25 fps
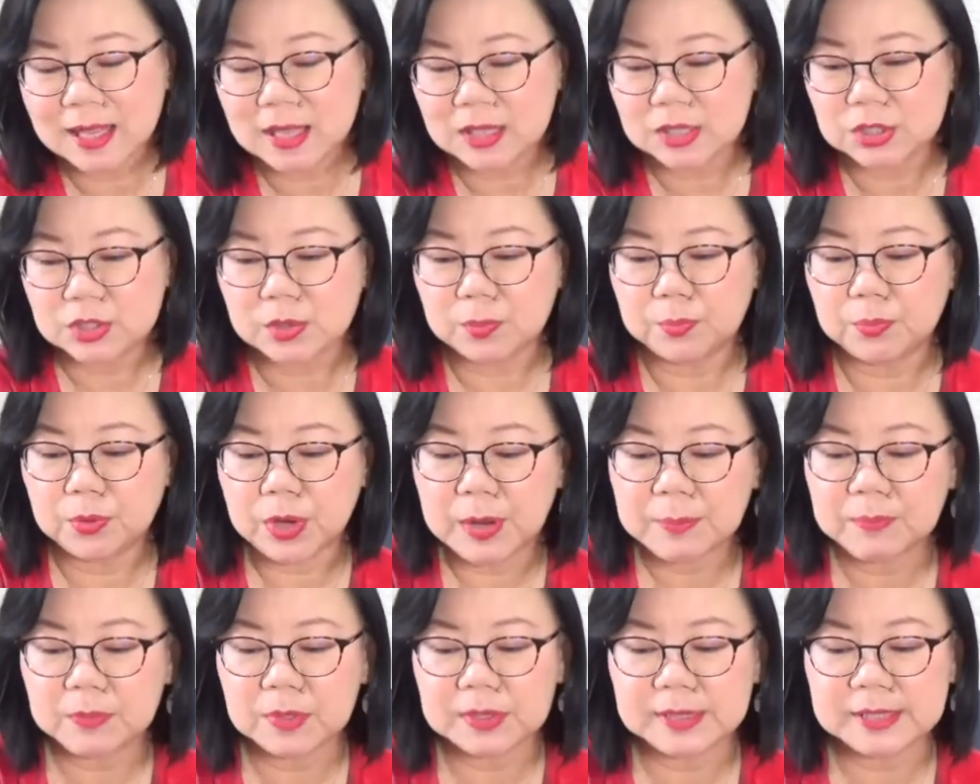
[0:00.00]
So
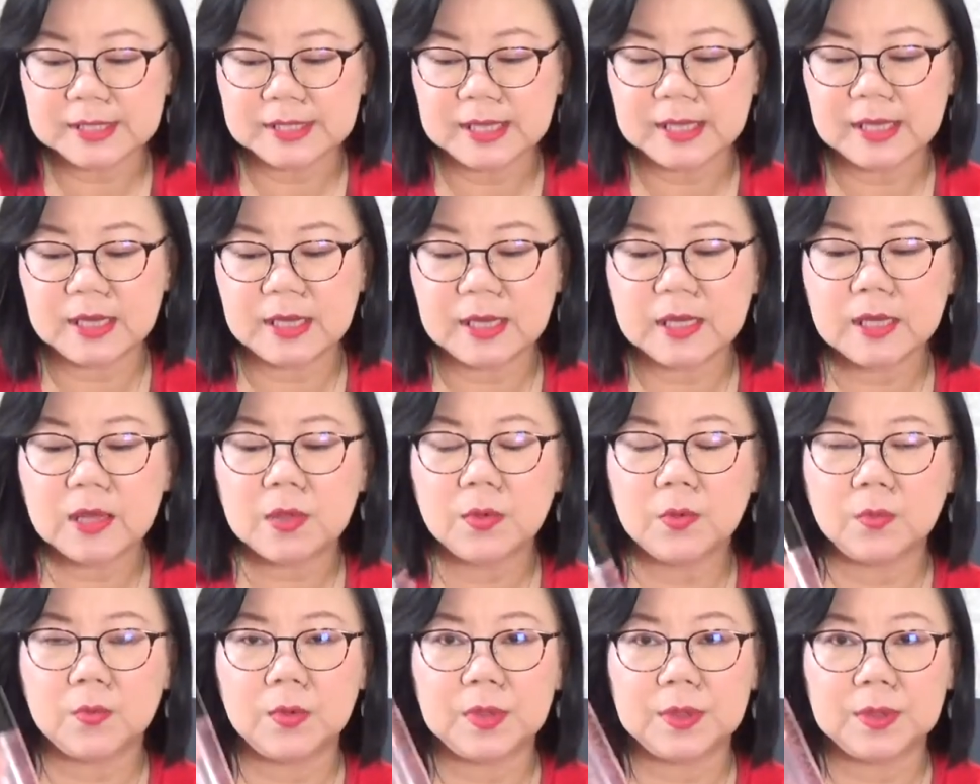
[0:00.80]
prep your
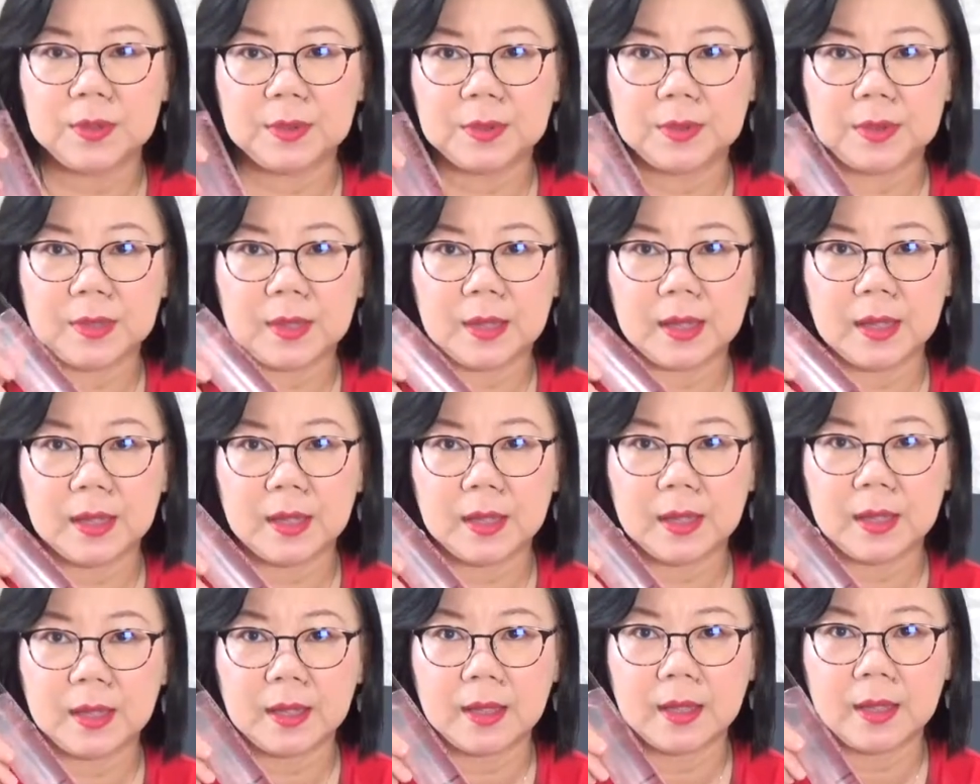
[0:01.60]
skin with
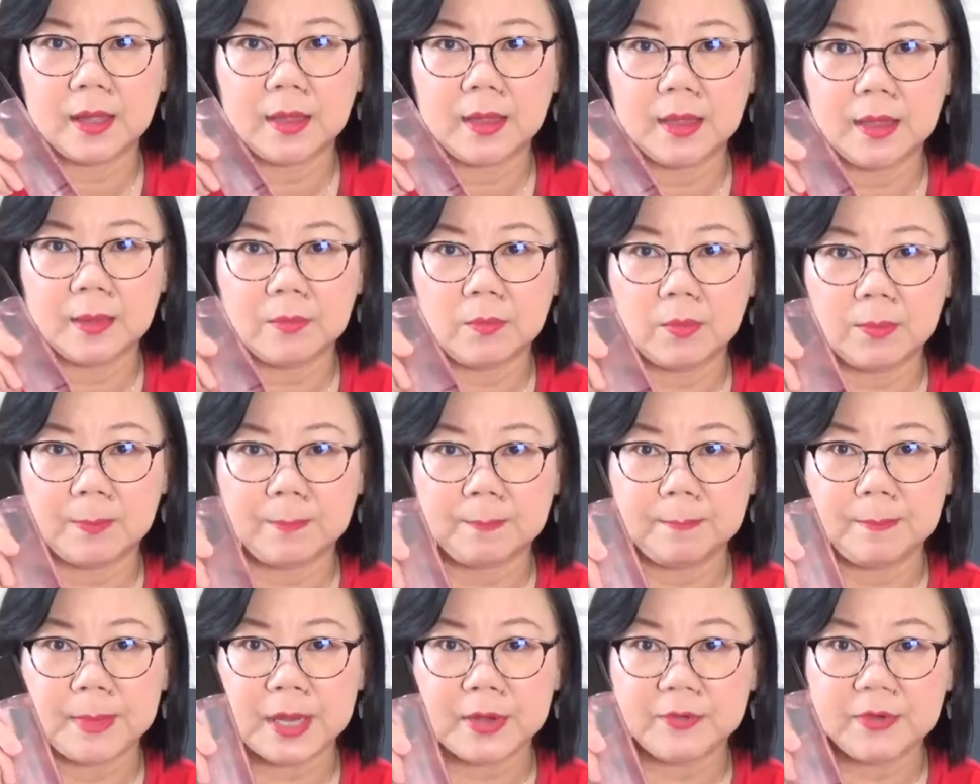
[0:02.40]
the
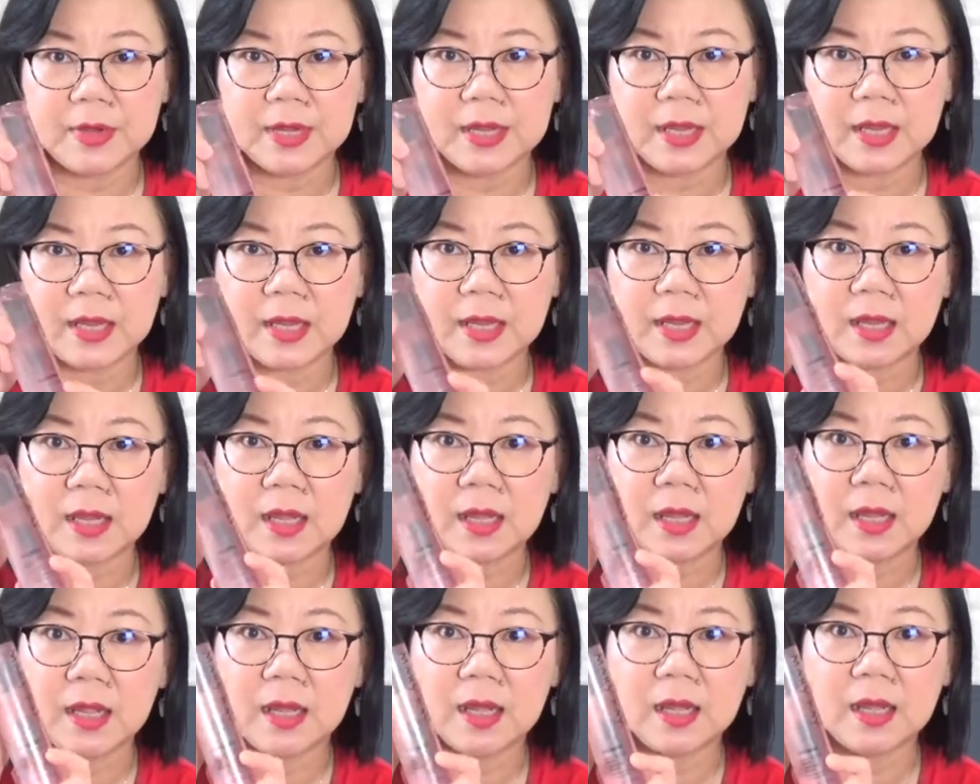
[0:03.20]
Mary Kay
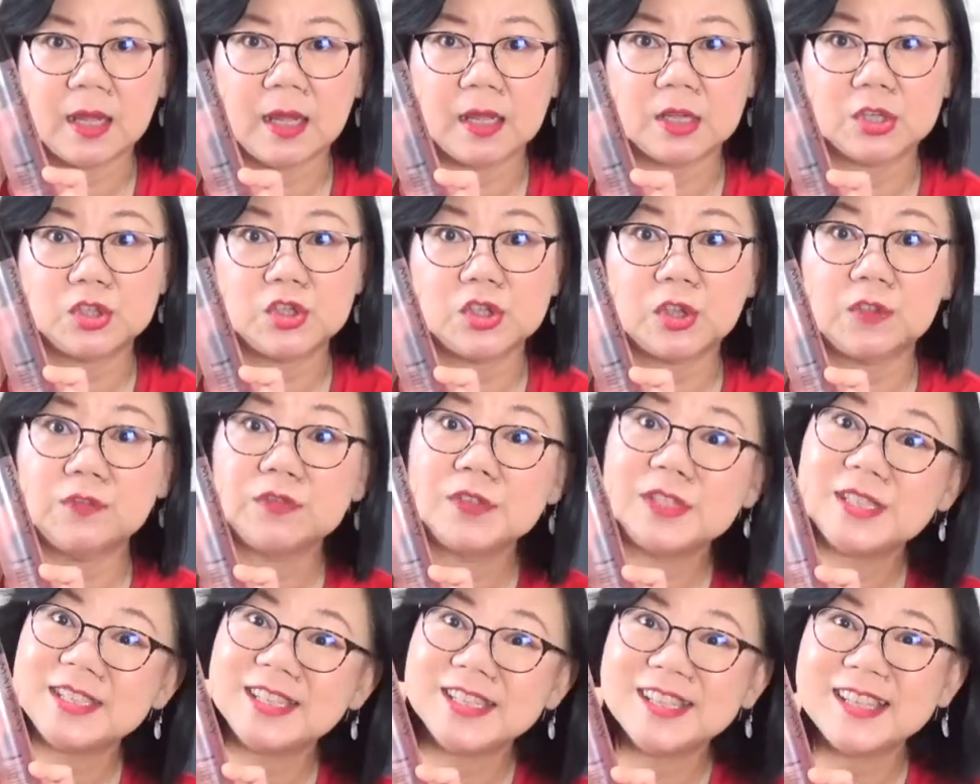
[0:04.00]

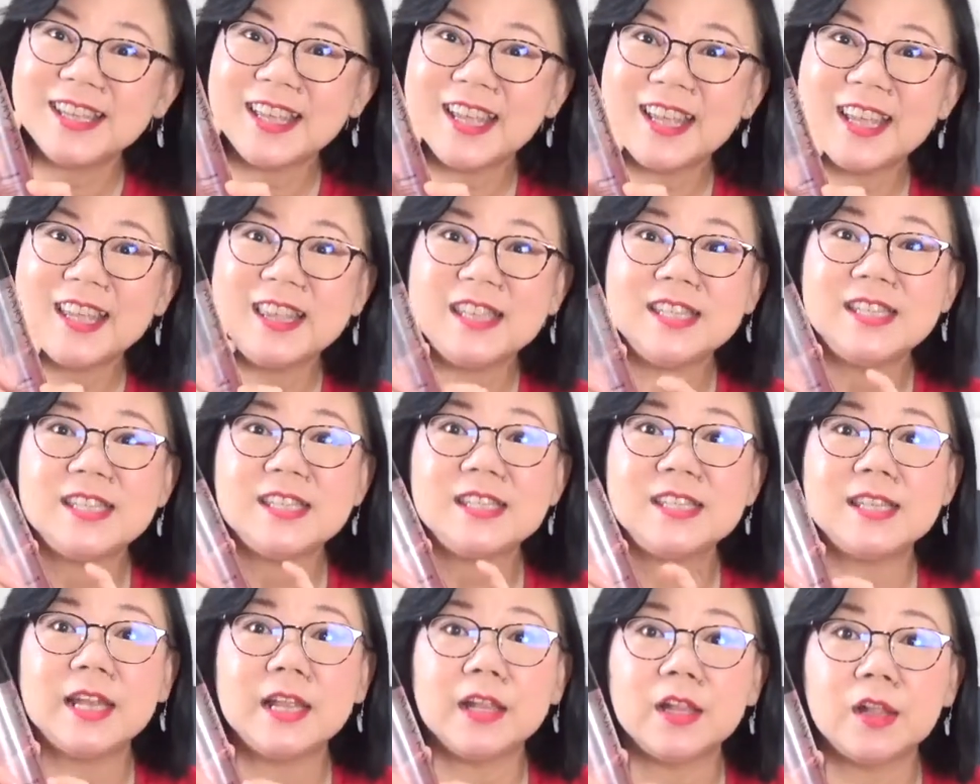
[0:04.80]
softener. This
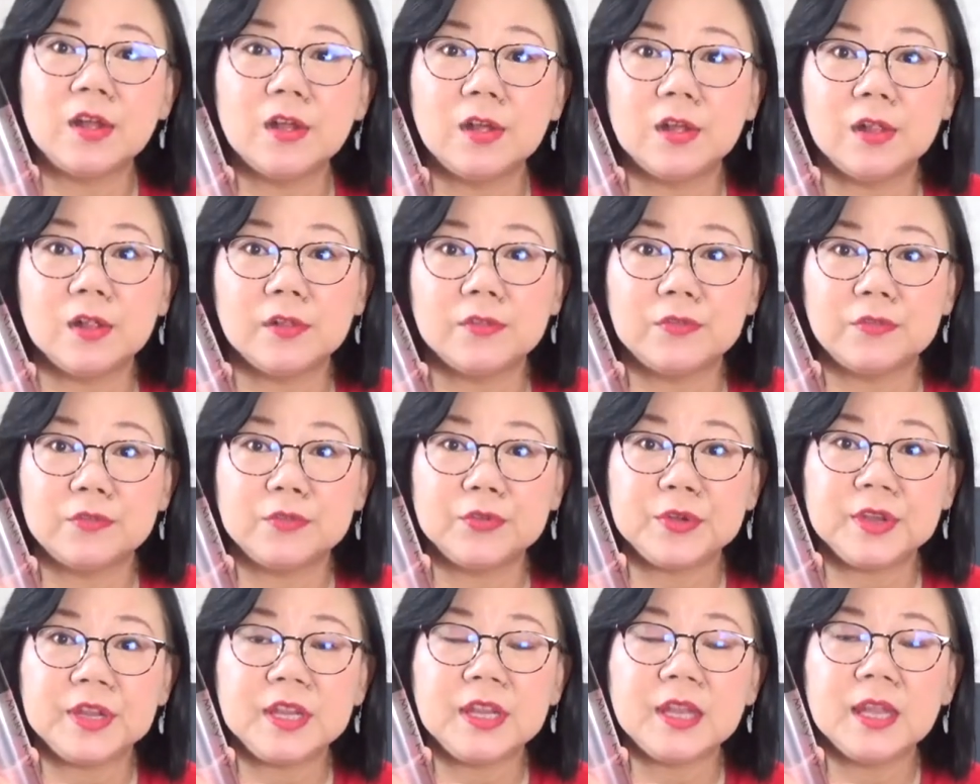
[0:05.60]
is alcohol
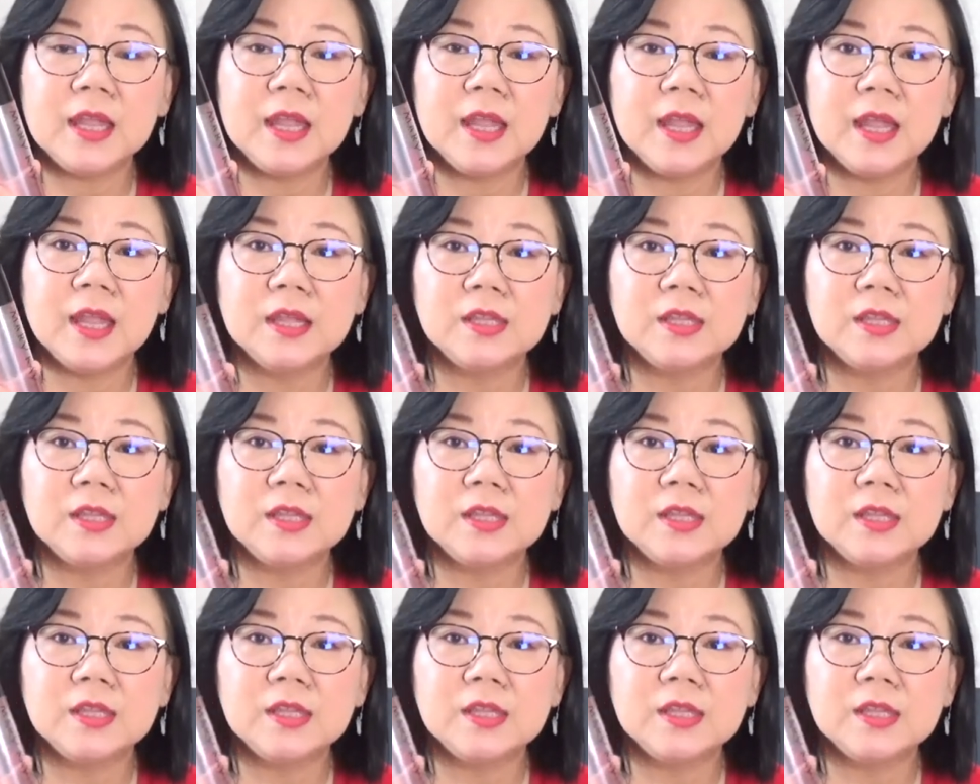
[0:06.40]
free.